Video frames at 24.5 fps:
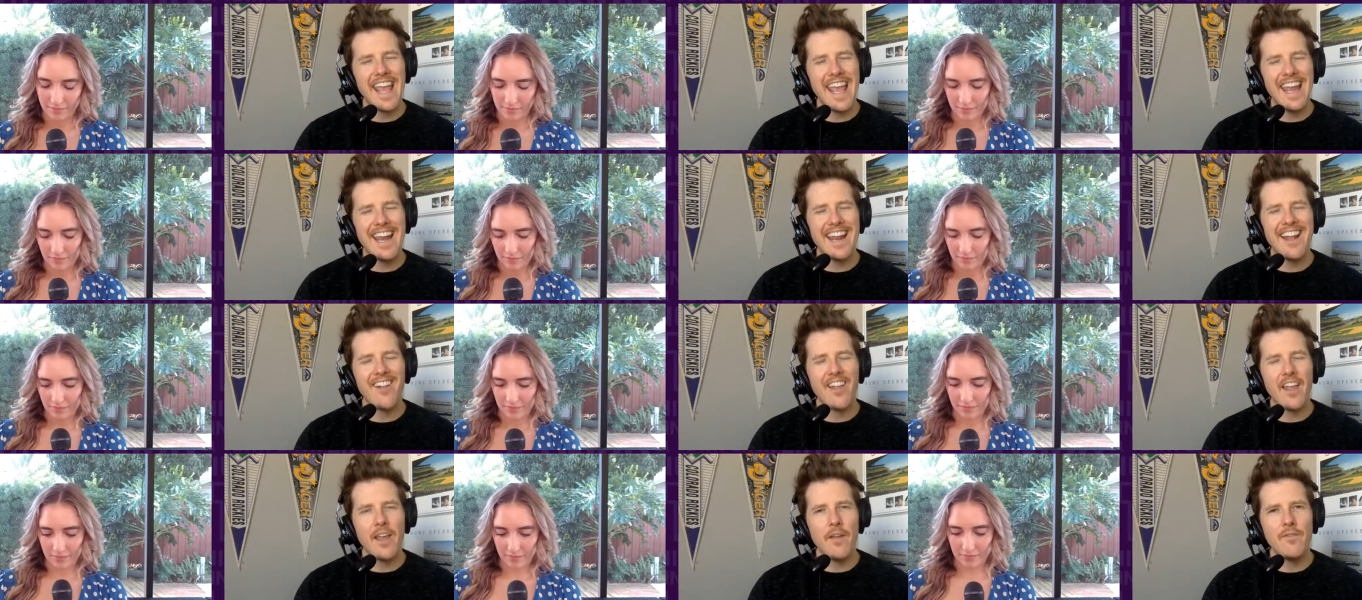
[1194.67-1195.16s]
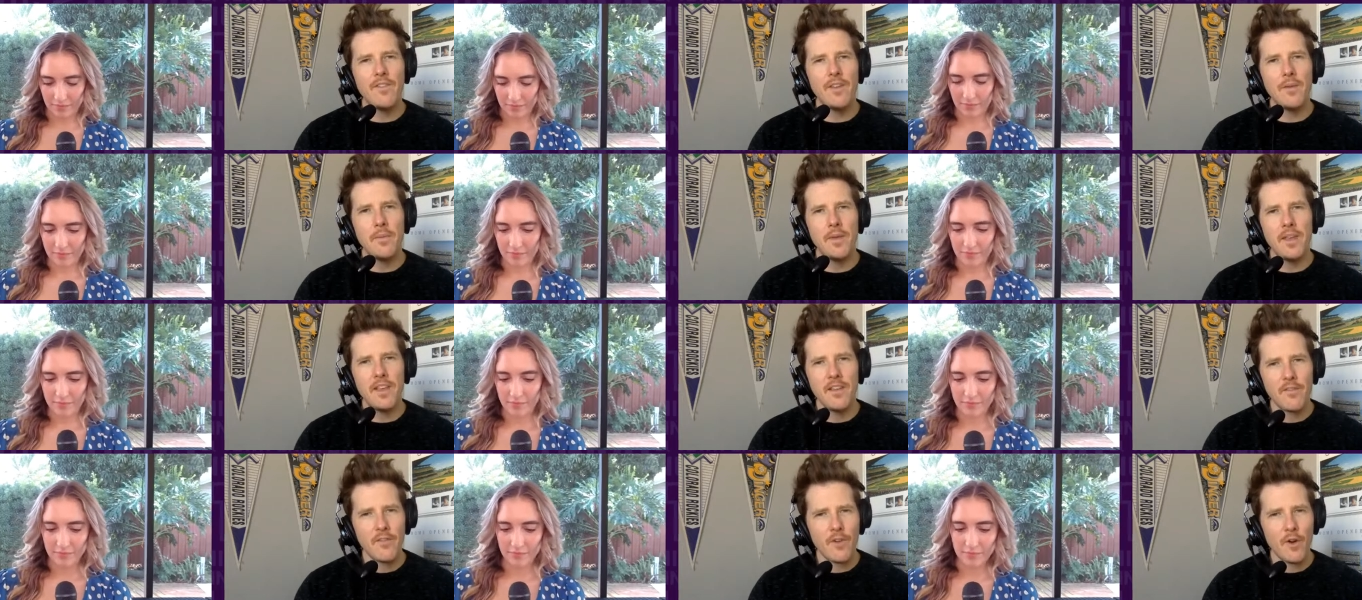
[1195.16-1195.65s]
Speaker 1: N L M V
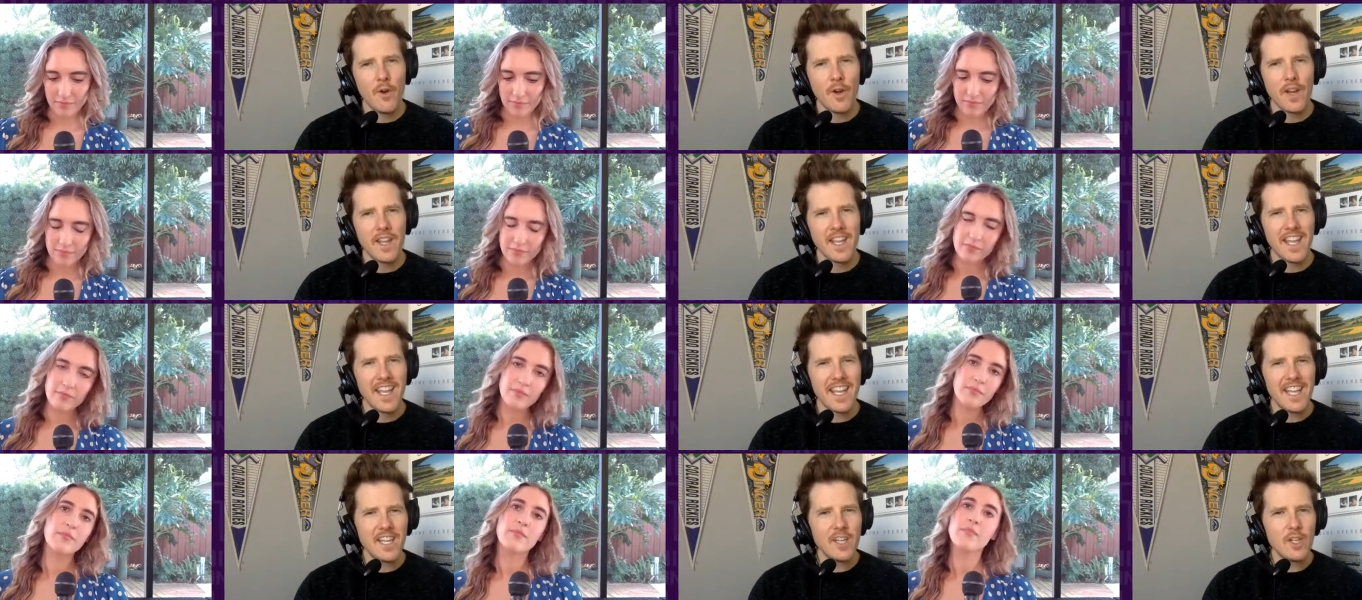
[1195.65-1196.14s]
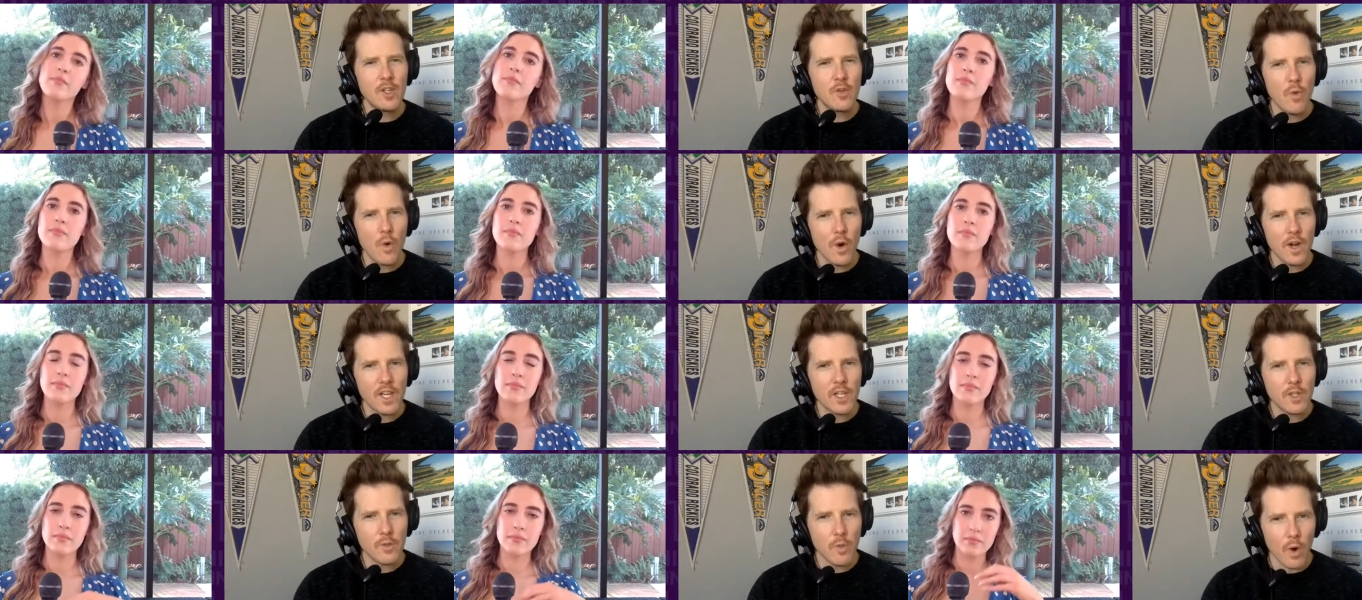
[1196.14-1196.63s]
P voting in
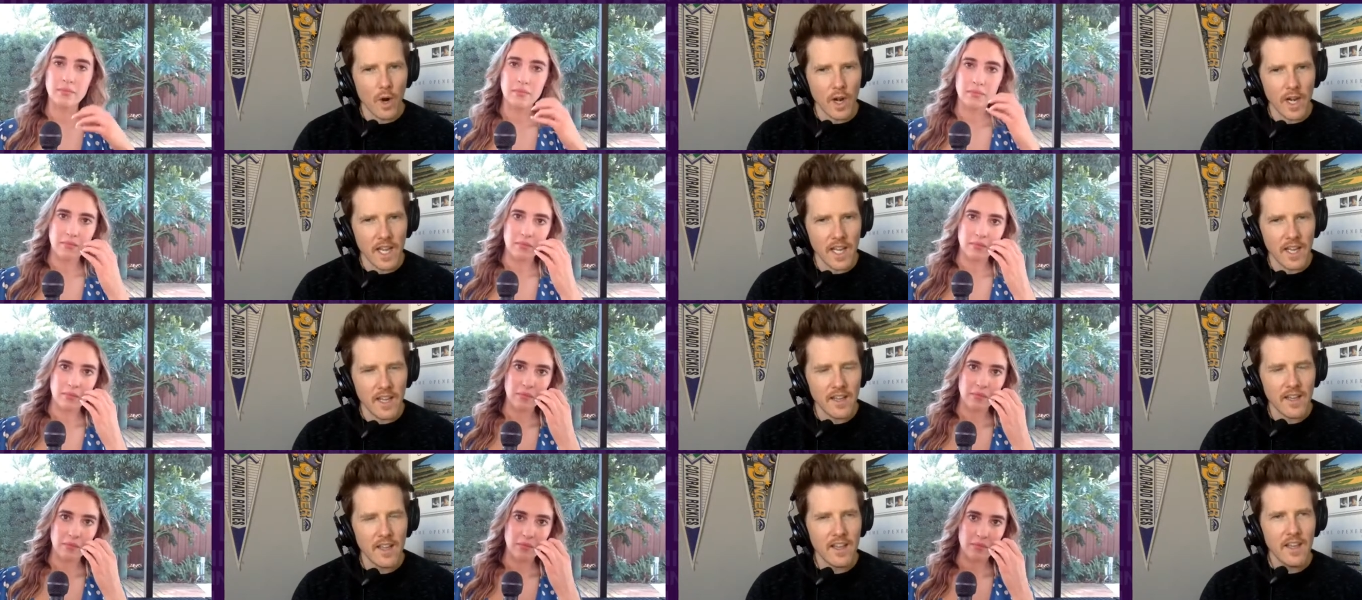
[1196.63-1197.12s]
twenty twenty.